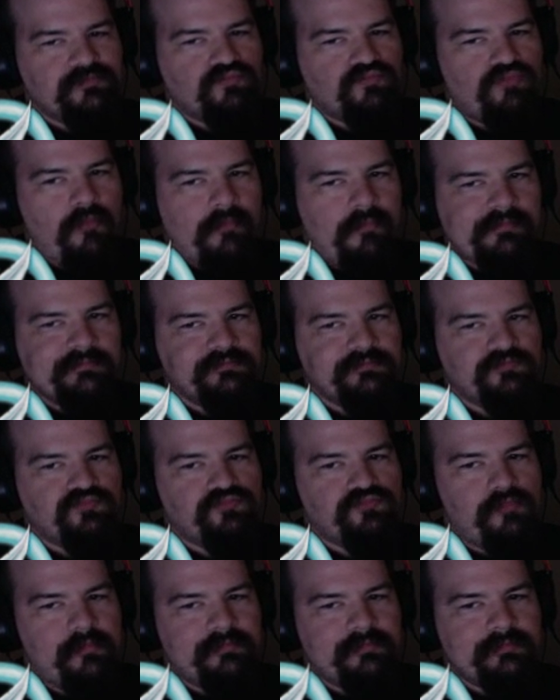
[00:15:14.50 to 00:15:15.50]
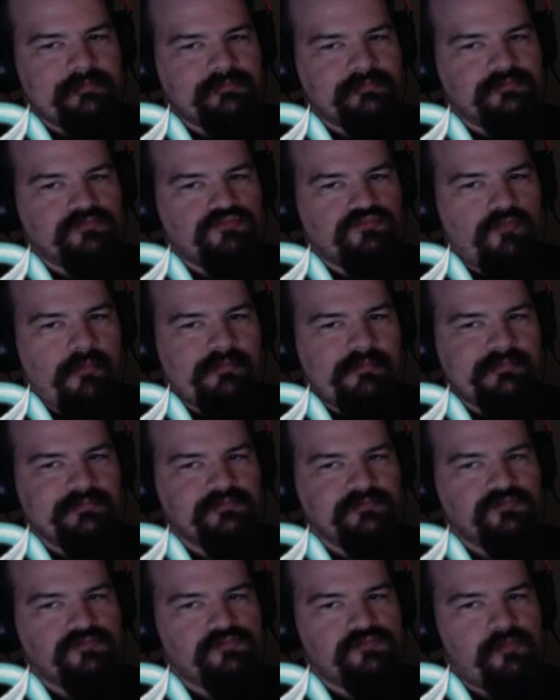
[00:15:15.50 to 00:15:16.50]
Alright, so that's normal. So...